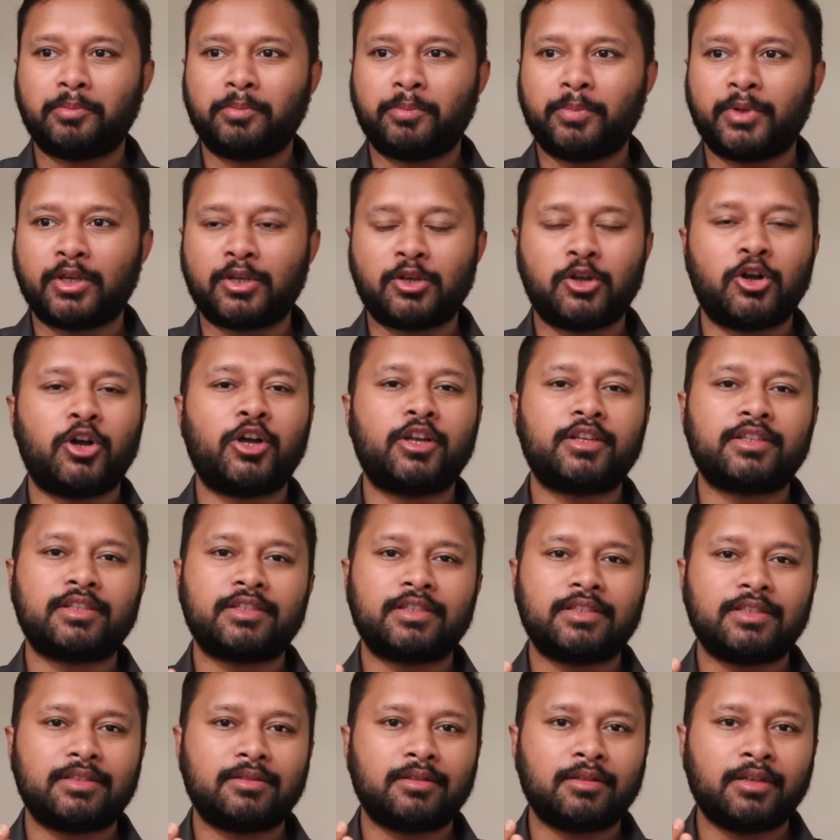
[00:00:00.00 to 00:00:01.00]

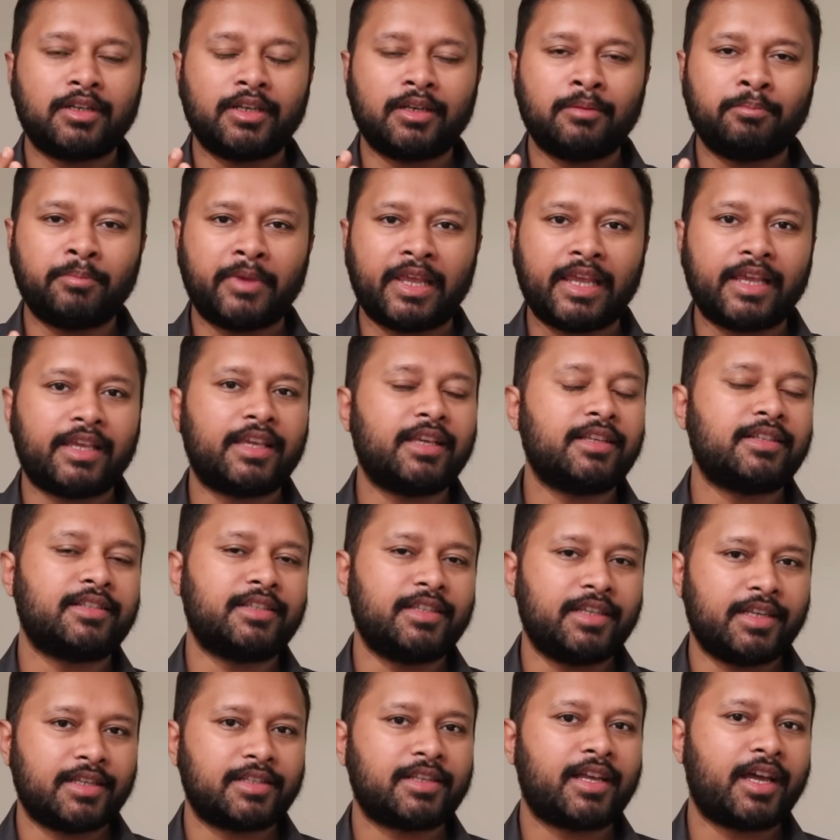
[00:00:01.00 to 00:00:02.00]
because making
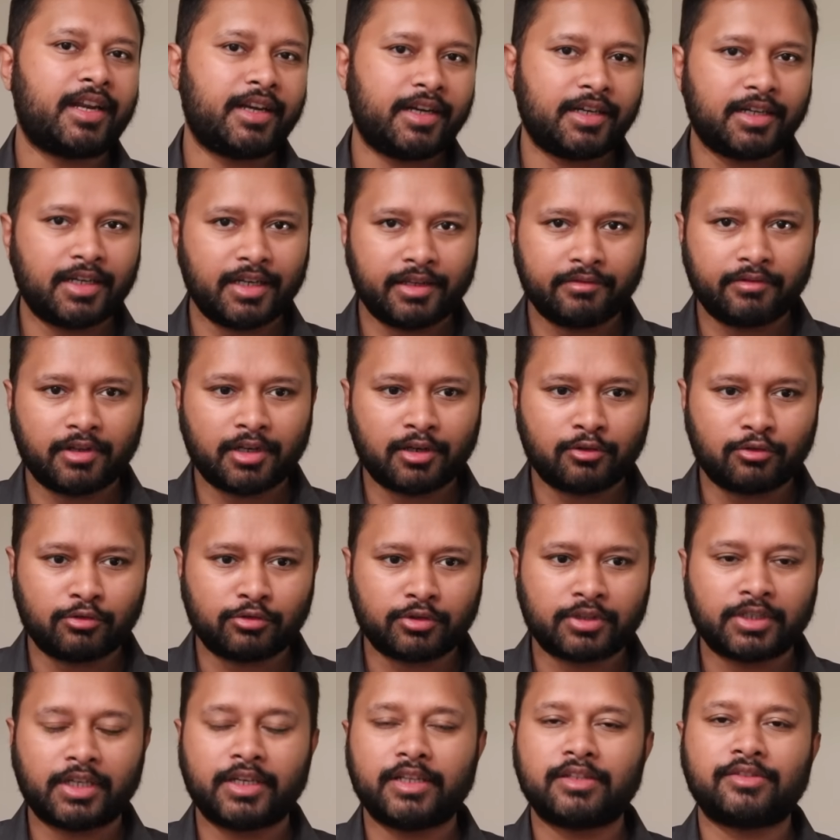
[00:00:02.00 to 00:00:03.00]
CSIR net level
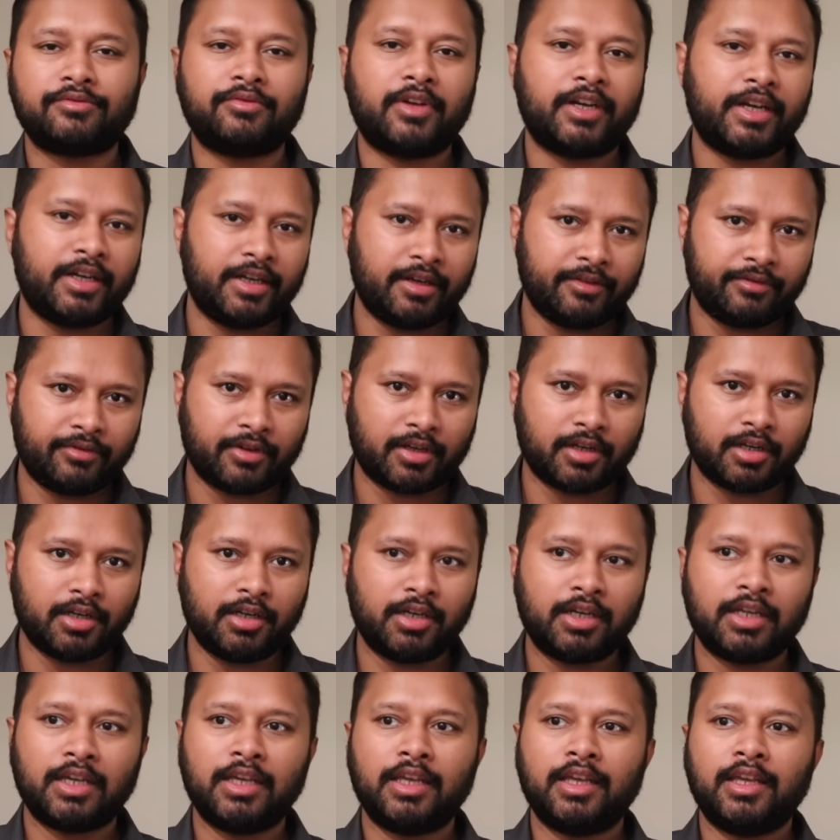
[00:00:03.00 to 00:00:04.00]
question is very
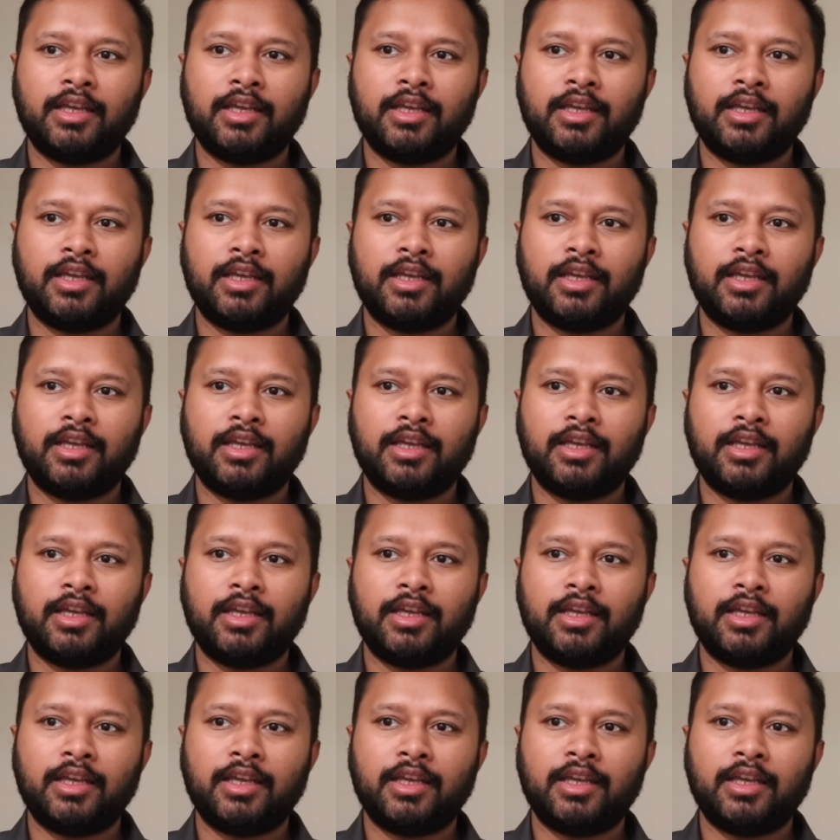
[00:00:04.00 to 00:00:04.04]
difficult,